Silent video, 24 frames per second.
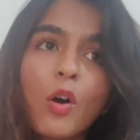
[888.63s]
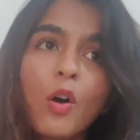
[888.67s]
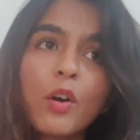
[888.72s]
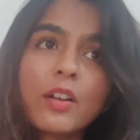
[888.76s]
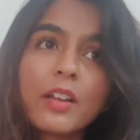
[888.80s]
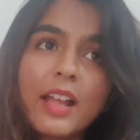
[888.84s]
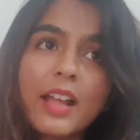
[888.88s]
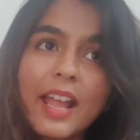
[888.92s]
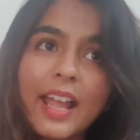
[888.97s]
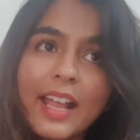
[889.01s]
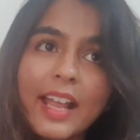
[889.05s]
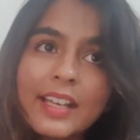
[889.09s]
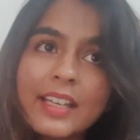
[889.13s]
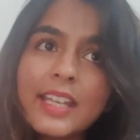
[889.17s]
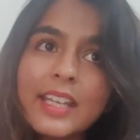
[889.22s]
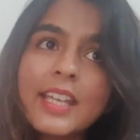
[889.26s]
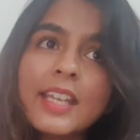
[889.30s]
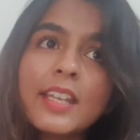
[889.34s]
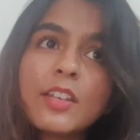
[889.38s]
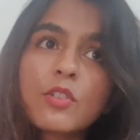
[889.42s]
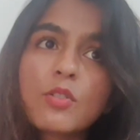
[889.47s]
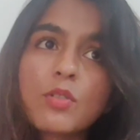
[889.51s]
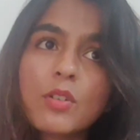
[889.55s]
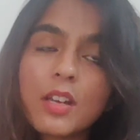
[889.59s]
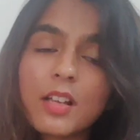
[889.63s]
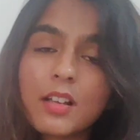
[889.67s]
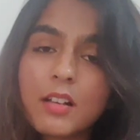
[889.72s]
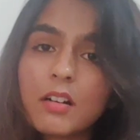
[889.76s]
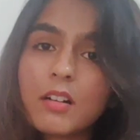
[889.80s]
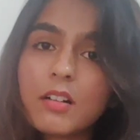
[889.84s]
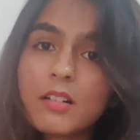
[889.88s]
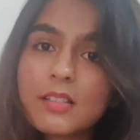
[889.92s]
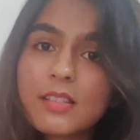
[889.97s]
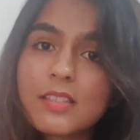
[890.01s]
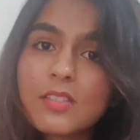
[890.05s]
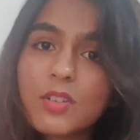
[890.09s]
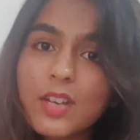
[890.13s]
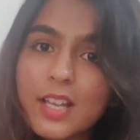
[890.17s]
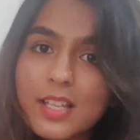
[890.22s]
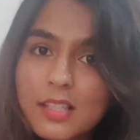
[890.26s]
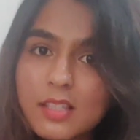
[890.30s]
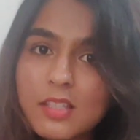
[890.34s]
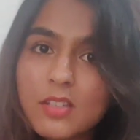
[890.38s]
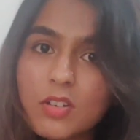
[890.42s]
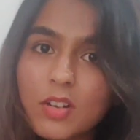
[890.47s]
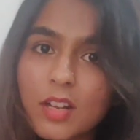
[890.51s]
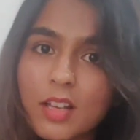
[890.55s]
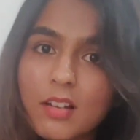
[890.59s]
or any triggers,
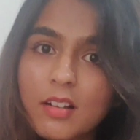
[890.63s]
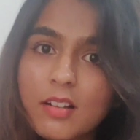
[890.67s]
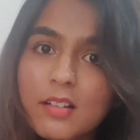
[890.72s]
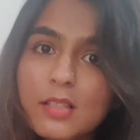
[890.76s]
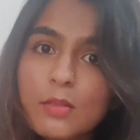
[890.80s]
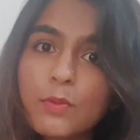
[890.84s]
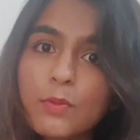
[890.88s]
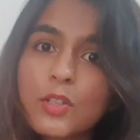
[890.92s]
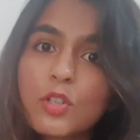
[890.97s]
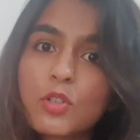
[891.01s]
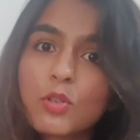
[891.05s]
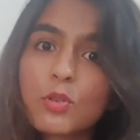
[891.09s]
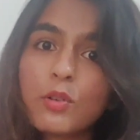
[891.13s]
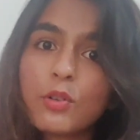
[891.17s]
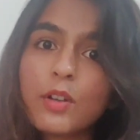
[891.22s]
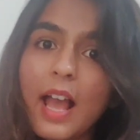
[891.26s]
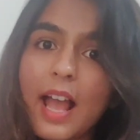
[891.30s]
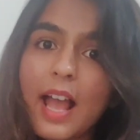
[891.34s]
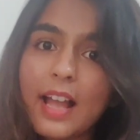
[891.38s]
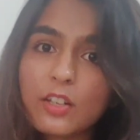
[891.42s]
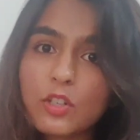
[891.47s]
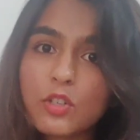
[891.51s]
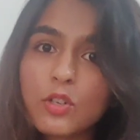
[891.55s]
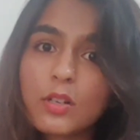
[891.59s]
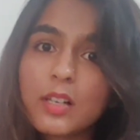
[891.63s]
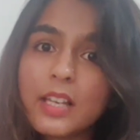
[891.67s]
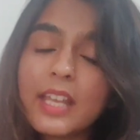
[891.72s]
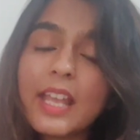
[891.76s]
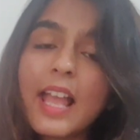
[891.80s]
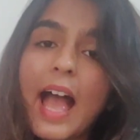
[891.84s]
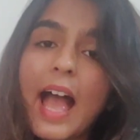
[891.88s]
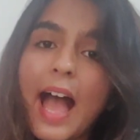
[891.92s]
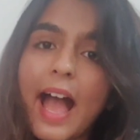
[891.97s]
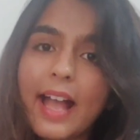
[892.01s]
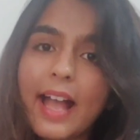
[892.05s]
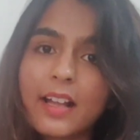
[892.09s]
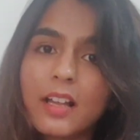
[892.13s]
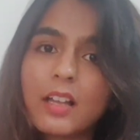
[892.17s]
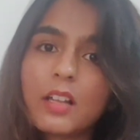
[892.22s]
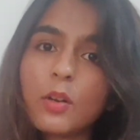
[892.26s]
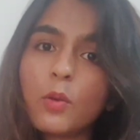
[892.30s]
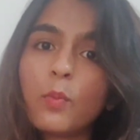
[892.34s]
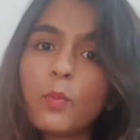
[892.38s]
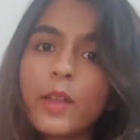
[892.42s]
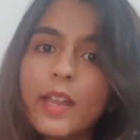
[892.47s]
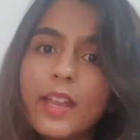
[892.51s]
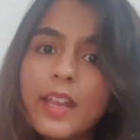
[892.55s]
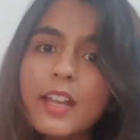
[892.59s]
stress triggers, which could actually
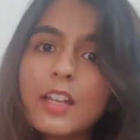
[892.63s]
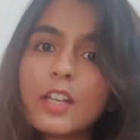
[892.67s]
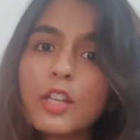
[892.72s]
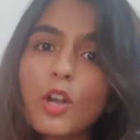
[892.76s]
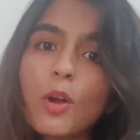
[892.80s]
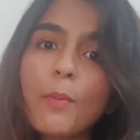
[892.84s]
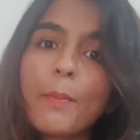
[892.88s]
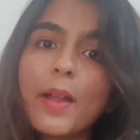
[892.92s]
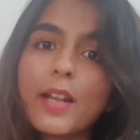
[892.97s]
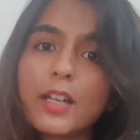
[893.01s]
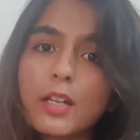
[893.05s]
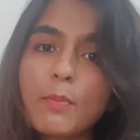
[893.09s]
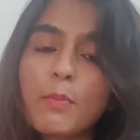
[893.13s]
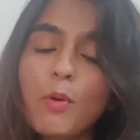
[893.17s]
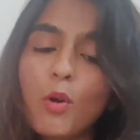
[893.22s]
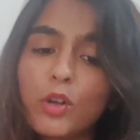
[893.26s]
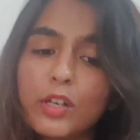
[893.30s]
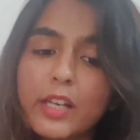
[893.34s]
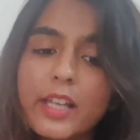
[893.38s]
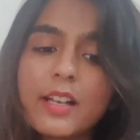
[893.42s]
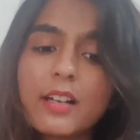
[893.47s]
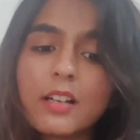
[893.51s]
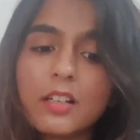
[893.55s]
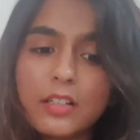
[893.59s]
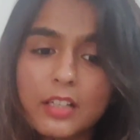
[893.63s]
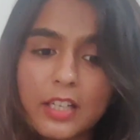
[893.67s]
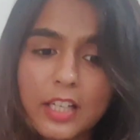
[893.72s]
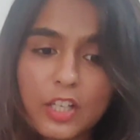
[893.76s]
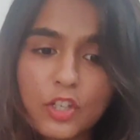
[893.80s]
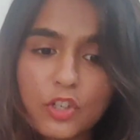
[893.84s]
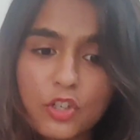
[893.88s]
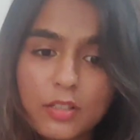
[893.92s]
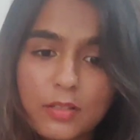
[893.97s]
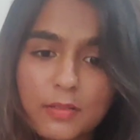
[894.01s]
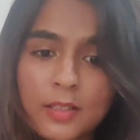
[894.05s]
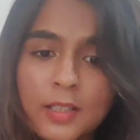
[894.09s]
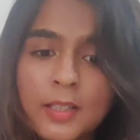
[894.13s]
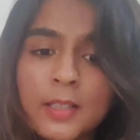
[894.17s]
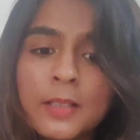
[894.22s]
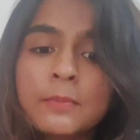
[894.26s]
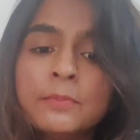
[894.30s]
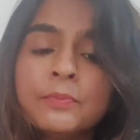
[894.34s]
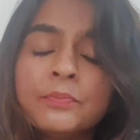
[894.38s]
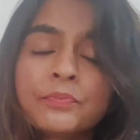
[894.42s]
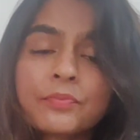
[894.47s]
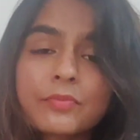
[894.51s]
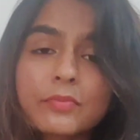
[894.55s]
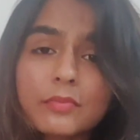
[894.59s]
aggravate your metabolic condition.
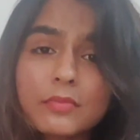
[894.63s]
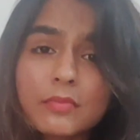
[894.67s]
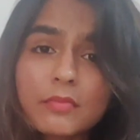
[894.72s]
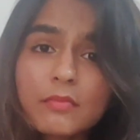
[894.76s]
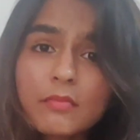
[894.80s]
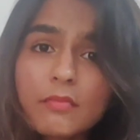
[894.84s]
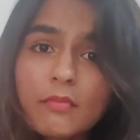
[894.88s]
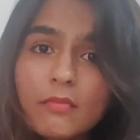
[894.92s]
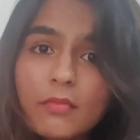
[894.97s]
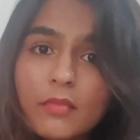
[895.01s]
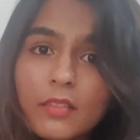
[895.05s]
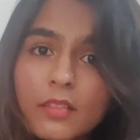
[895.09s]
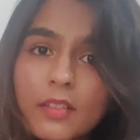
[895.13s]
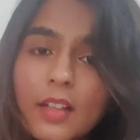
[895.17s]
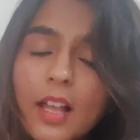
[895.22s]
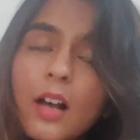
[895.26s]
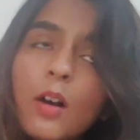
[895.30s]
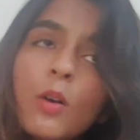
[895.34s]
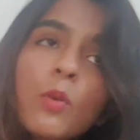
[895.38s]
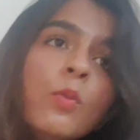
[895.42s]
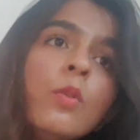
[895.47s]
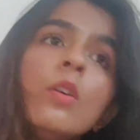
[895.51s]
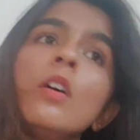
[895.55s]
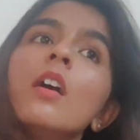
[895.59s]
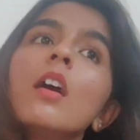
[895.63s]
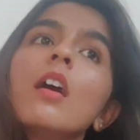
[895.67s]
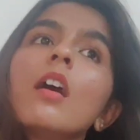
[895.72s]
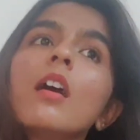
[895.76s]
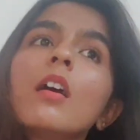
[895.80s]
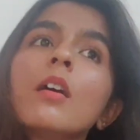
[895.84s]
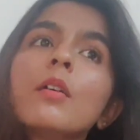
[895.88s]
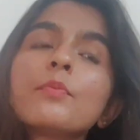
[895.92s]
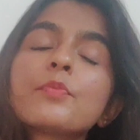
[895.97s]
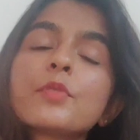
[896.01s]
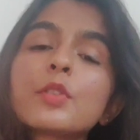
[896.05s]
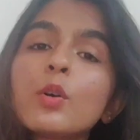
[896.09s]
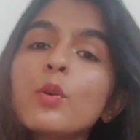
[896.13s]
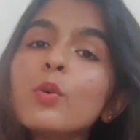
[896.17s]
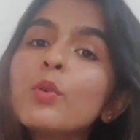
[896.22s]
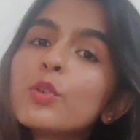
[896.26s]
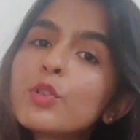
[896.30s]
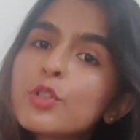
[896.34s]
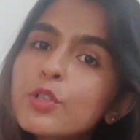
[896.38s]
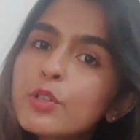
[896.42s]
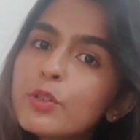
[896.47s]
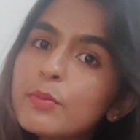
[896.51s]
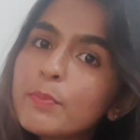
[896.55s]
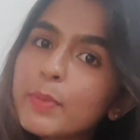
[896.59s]
Now, so
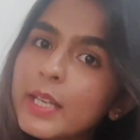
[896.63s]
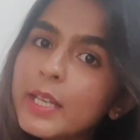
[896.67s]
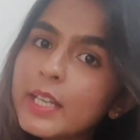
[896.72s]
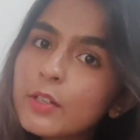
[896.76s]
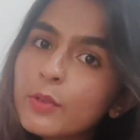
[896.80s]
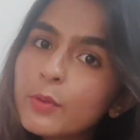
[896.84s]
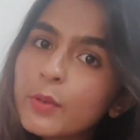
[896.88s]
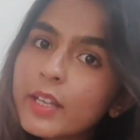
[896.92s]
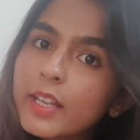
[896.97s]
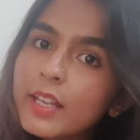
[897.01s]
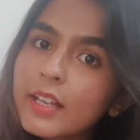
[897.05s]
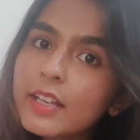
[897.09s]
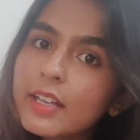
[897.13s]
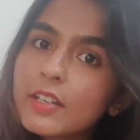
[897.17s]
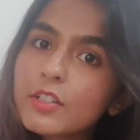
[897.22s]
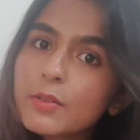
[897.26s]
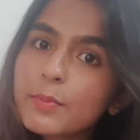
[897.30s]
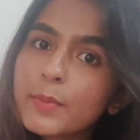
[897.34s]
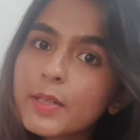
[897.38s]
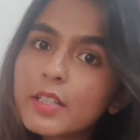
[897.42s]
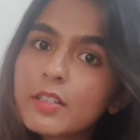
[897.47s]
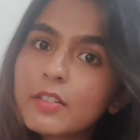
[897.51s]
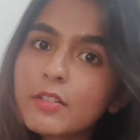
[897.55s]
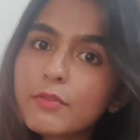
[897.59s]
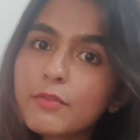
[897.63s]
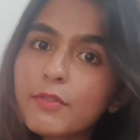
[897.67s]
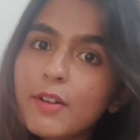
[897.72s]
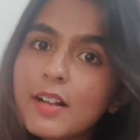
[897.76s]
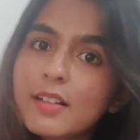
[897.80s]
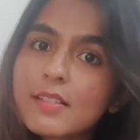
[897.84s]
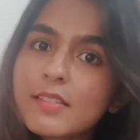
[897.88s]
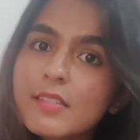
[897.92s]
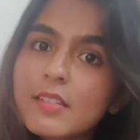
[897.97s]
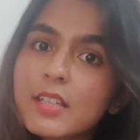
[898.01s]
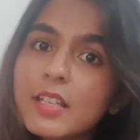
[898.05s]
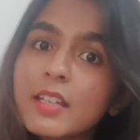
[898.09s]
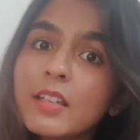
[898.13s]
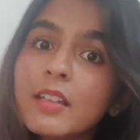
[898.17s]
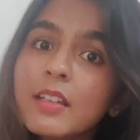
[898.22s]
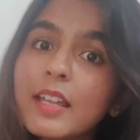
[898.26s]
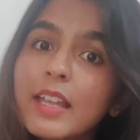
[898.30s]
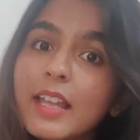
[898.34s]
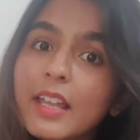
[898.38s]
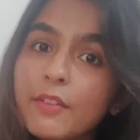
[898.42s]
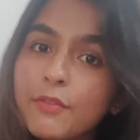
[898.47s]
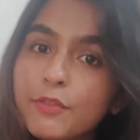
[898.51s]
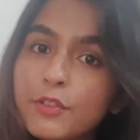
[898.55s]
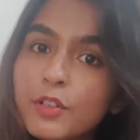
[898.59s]
who should be doing intermittent fasting?
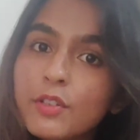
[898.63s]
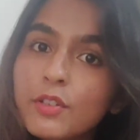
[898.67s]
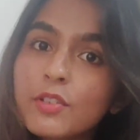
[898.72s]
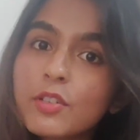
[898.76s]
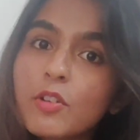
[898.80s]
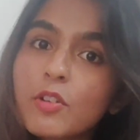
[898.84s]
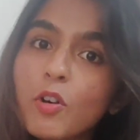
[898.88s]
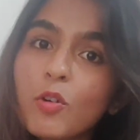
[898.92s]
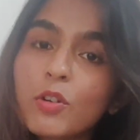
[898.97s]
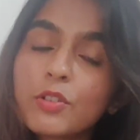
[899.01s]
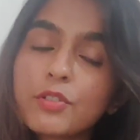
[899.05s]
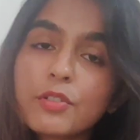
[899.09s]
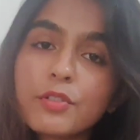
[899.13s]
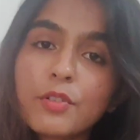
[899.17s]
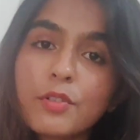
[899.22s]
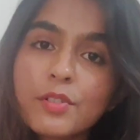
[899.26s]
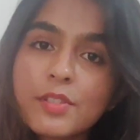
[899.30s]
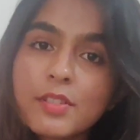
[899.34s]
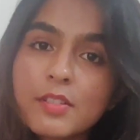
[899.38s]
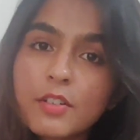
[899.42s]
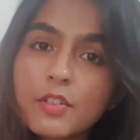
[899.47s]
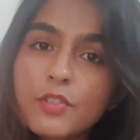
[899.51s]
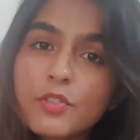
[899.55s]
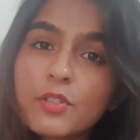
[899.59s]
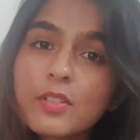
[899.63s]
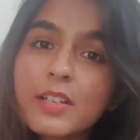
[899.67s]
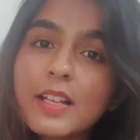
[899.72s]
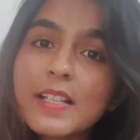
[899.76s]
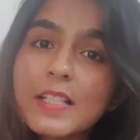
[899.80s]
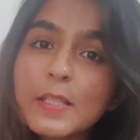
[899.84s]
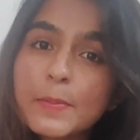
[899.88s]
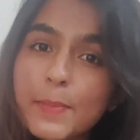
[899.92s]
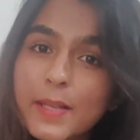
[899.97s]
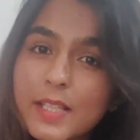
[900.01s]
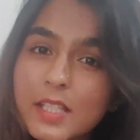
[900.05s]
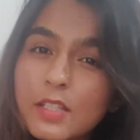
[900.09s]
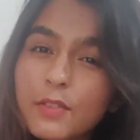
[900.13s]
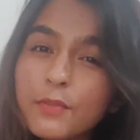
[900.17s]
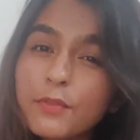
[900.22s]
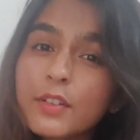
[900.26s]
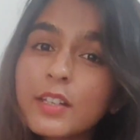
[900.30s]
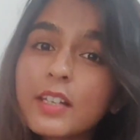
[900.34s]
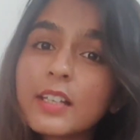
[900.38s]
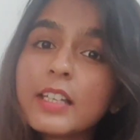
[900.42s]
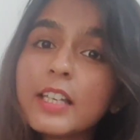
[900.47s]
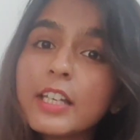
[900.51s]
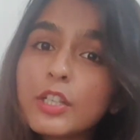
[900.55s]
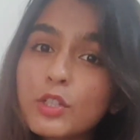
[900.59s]
If your doctor or surgeon has
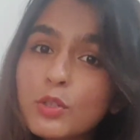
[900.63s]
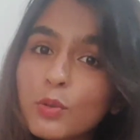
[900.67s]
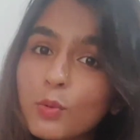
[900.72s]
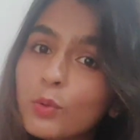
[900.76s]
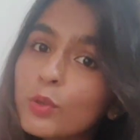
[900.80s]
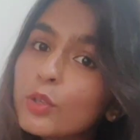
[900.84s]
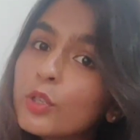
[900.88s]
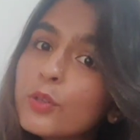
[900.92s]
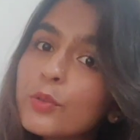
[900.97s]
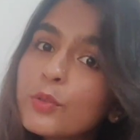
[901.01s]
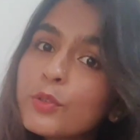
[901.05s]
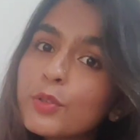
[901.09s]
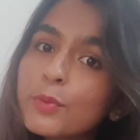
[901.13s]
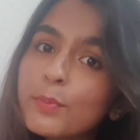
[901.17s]
specifically told